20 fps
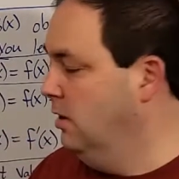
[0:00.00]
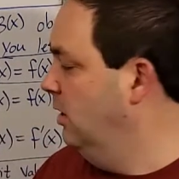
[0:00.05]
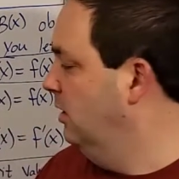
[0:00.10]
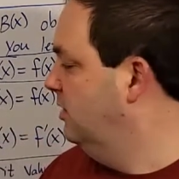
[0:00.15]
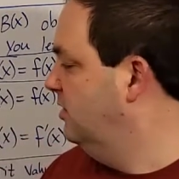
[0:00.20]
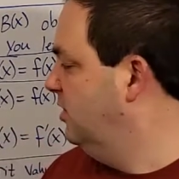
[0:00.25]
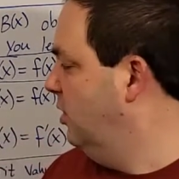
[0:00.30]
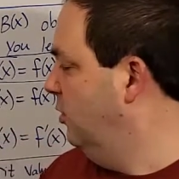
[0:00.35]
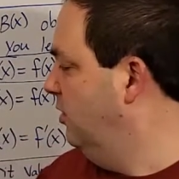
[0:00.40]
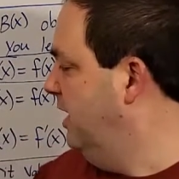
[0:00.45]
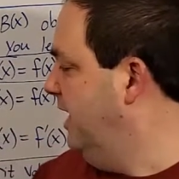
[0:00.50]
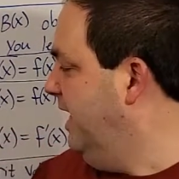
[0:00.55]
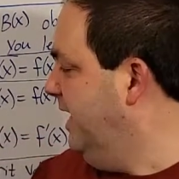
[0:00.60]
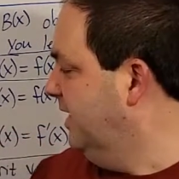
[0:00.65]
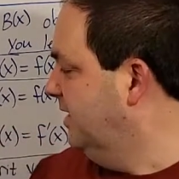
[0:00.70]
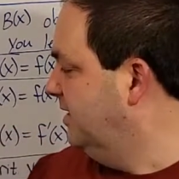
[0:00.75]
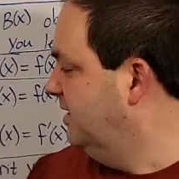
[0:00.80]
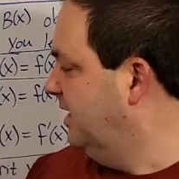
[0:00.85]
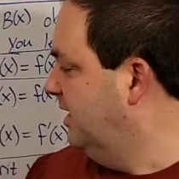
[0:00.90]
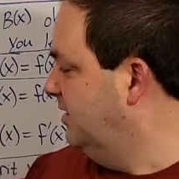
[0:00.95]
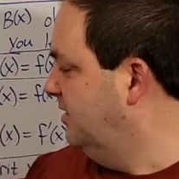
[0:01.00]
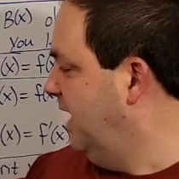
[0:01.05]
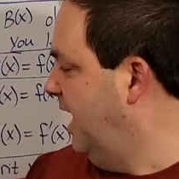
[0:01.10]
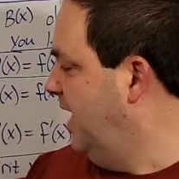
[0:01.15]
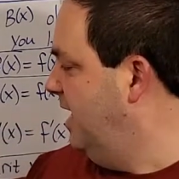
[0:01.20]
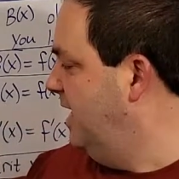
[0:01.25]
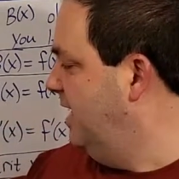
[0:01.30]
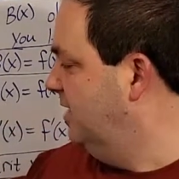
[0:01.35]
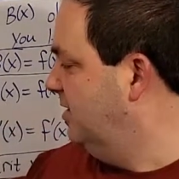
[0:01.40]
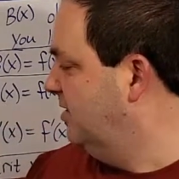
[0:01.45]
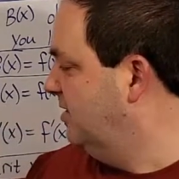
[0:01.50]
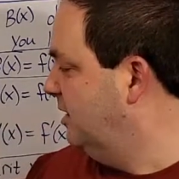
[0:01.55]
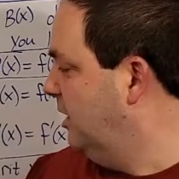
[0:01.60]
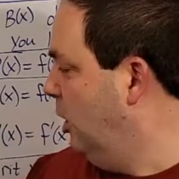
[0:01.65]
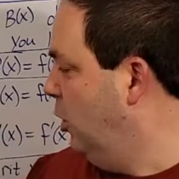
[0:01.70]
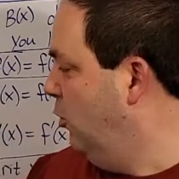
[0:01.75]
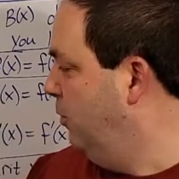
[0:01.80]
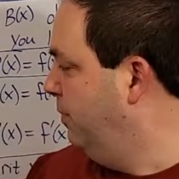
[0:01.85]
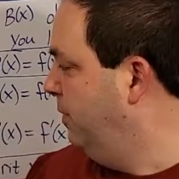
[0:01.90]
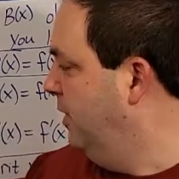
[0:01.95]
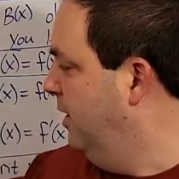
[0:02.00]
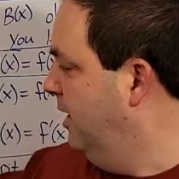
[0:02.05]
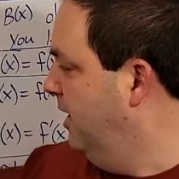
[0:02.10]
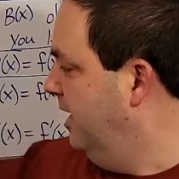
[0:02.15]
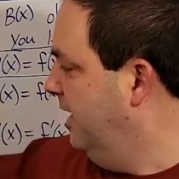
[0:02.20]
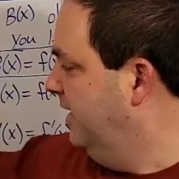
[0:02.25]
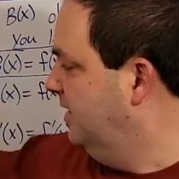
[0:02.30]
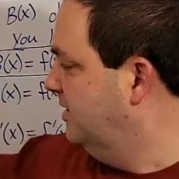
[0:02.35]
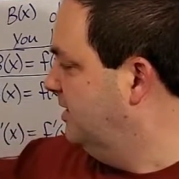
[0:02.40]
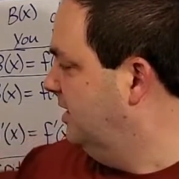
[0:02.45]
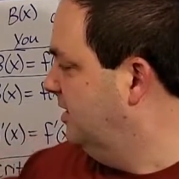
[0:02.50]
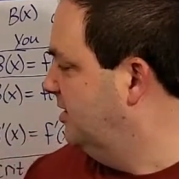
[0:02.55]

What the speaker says: So the instantaneous slope is the